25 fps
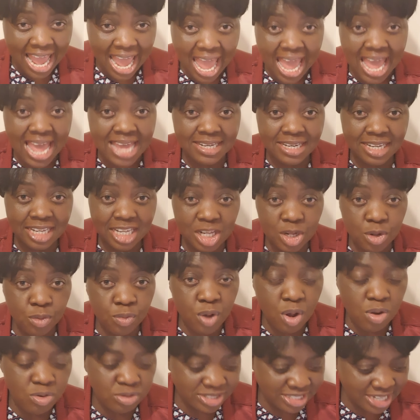and he
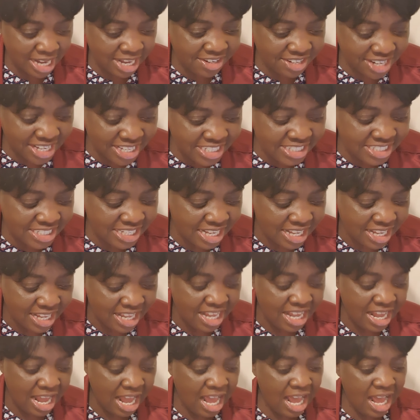will direct
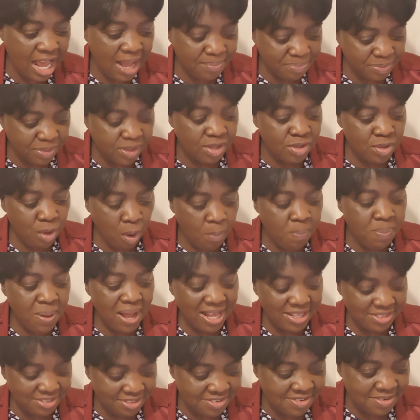um, your
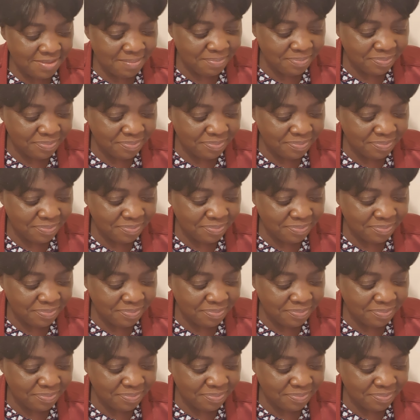paths.